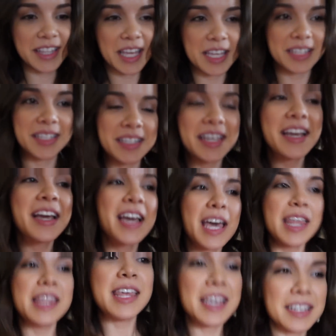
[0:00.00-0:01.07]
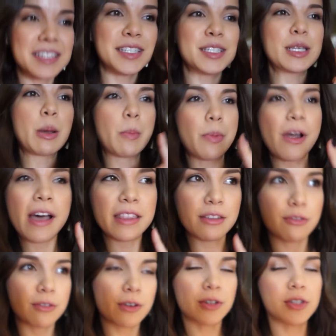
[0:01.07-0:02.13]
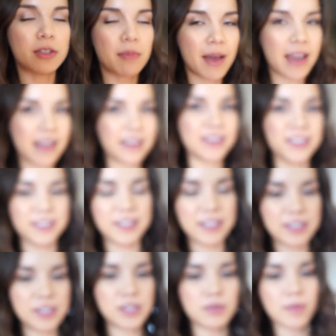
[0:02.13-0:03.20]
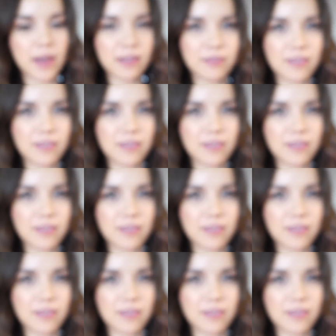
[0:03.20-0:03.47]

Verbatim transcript: this, this brought the first smile to my